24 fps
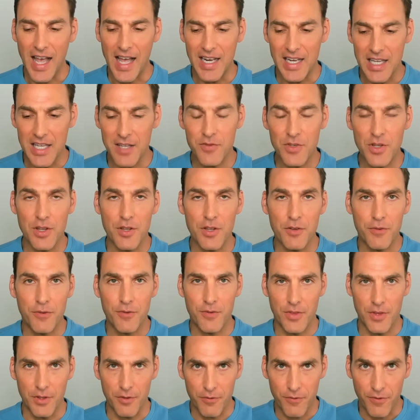And even
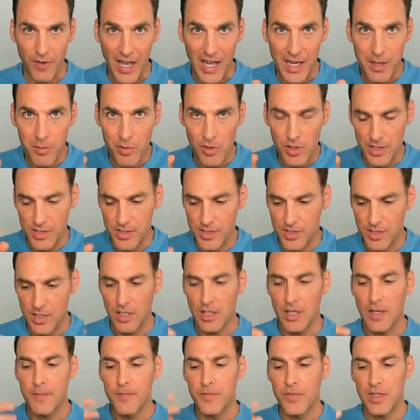the fibrous
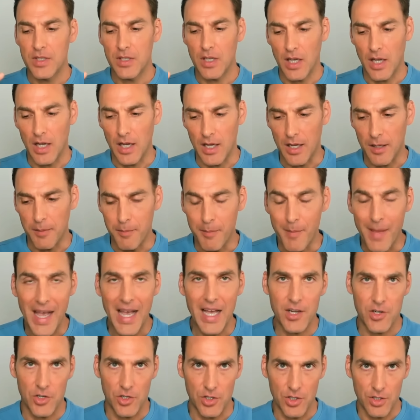
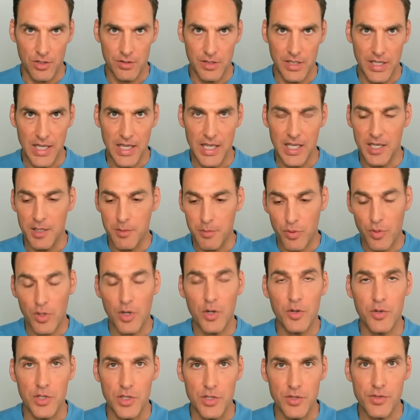matter in
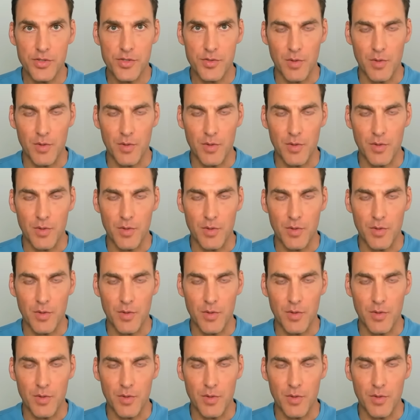produce,